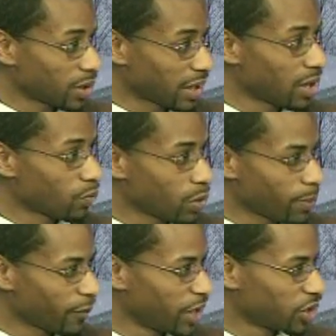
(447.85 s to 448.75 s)
again, we're a
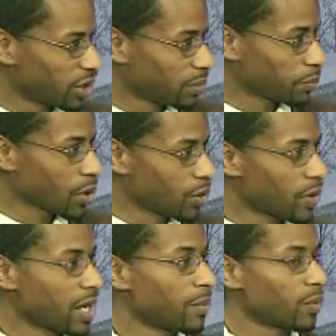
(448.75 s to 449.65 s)
prevention
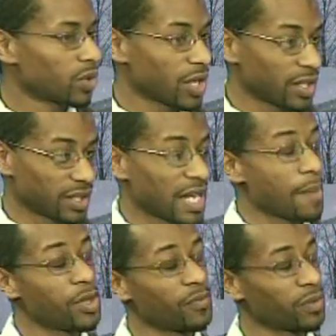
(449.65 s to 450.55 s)
program and we're trying to
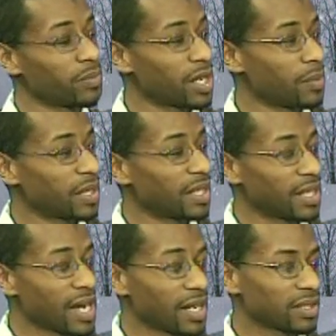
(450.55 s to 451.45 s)
stop them from becoming
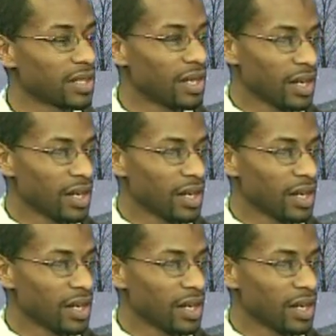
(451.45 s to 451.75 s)
in gangs.